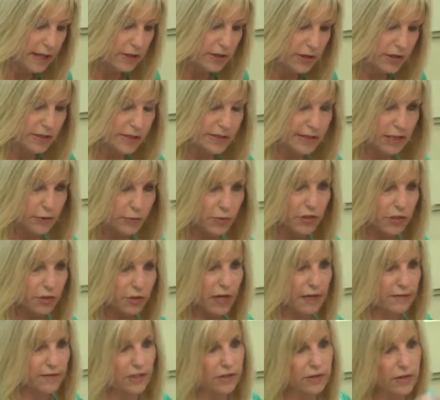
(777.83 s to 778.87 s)
just like when you
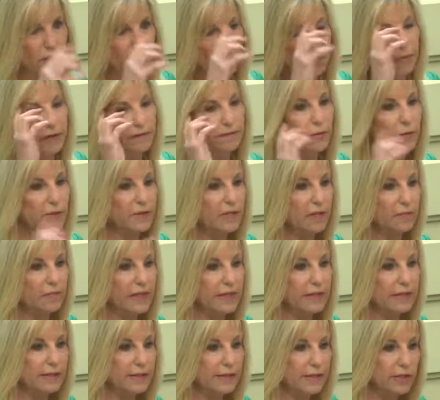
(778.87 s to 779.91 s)
have to go before
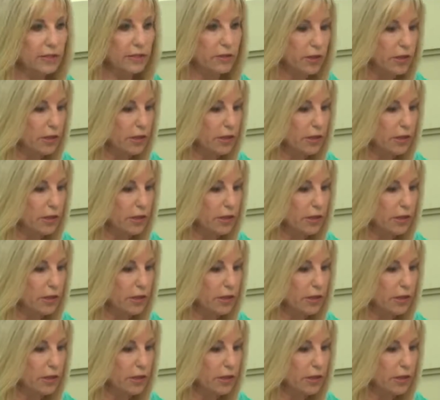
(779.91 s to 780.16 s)
something and says,